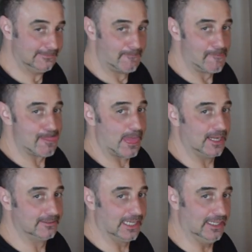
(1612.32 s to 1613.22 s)
Come to
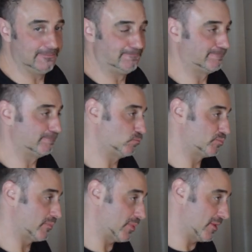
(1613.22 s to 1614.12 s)
Tokyo. Sean Evans,
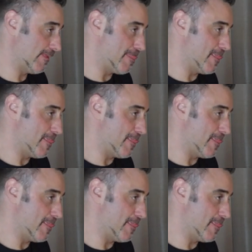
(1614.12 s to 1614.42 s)
come to Tokyo.